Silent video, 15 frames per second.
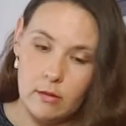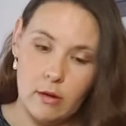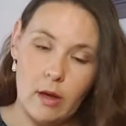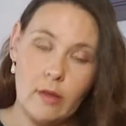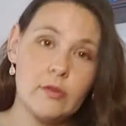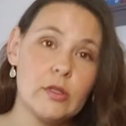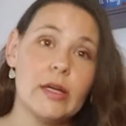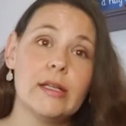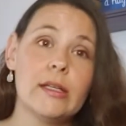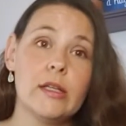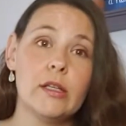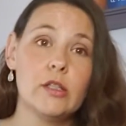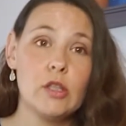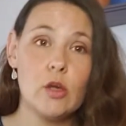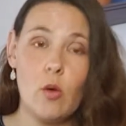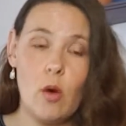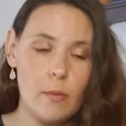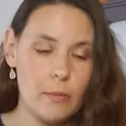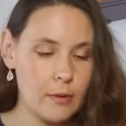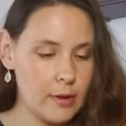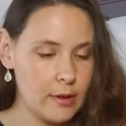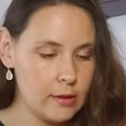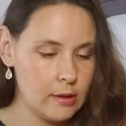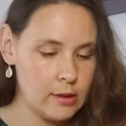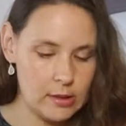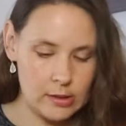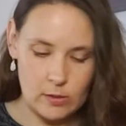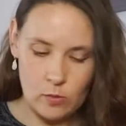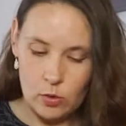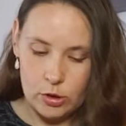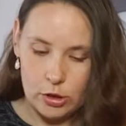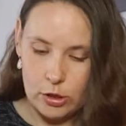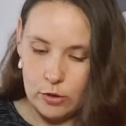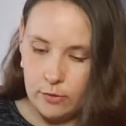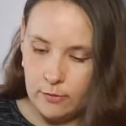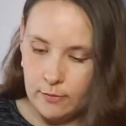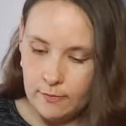I've tried to get it to cooperate. It doesn't want to.